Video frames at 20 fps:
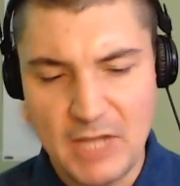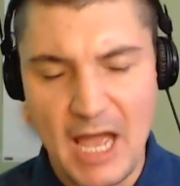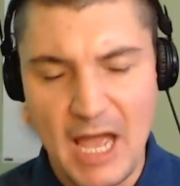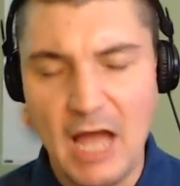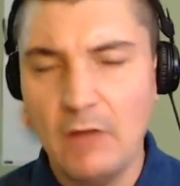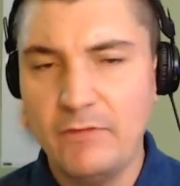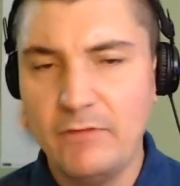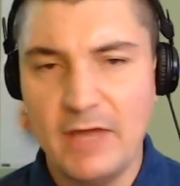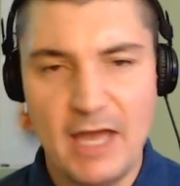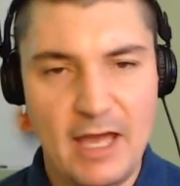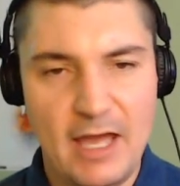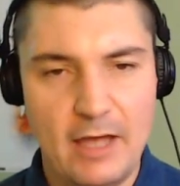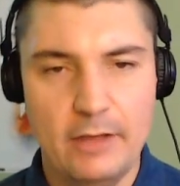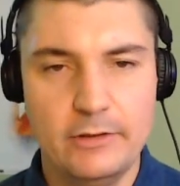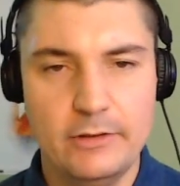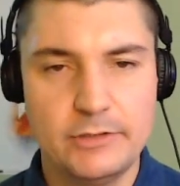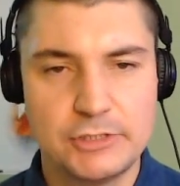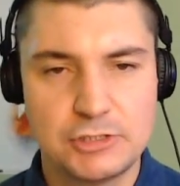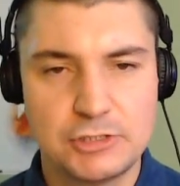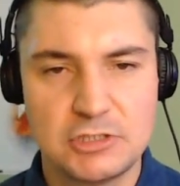How the
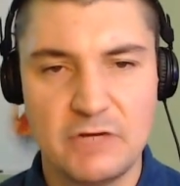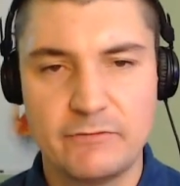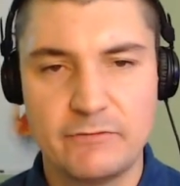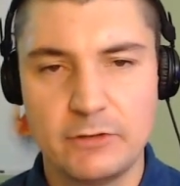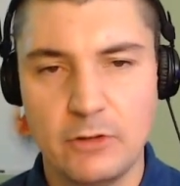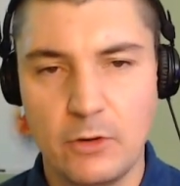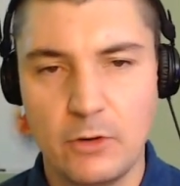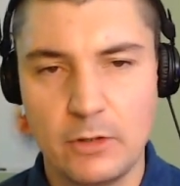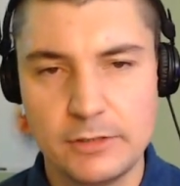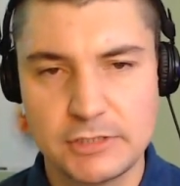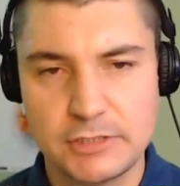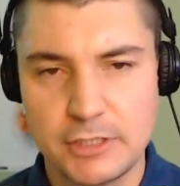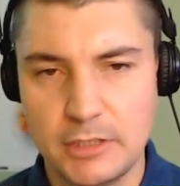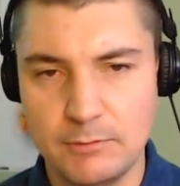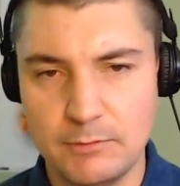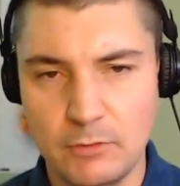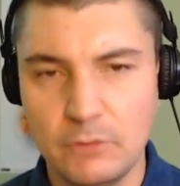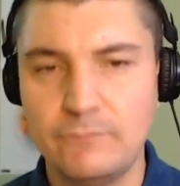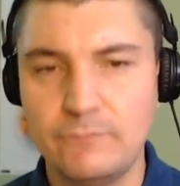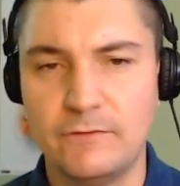hell is Trevor Lawrence
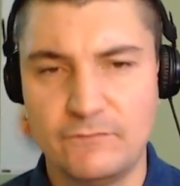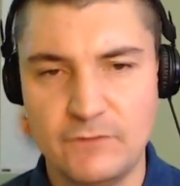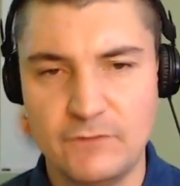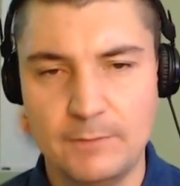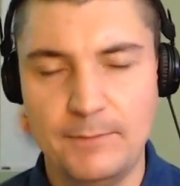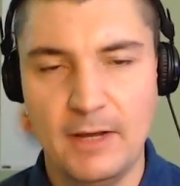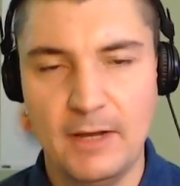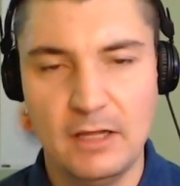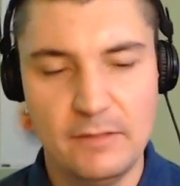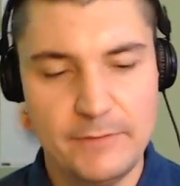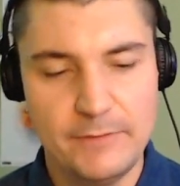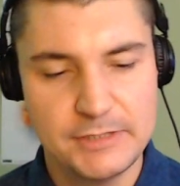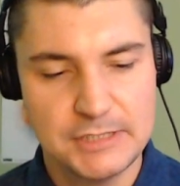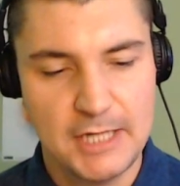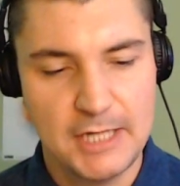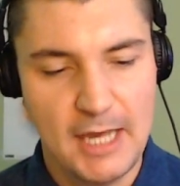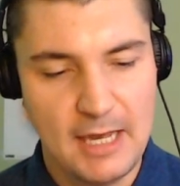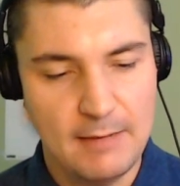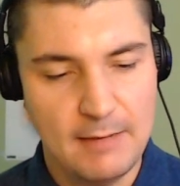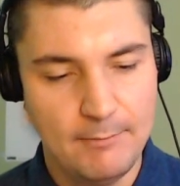going to move the football in
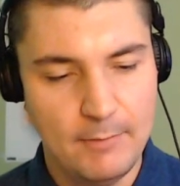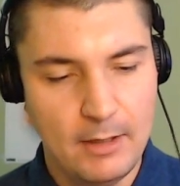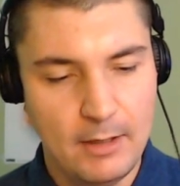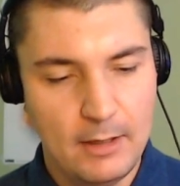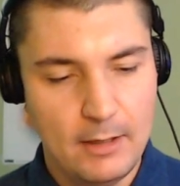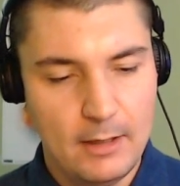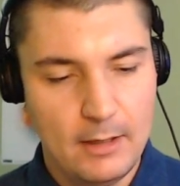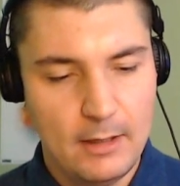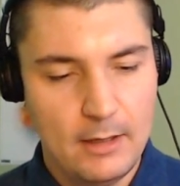this game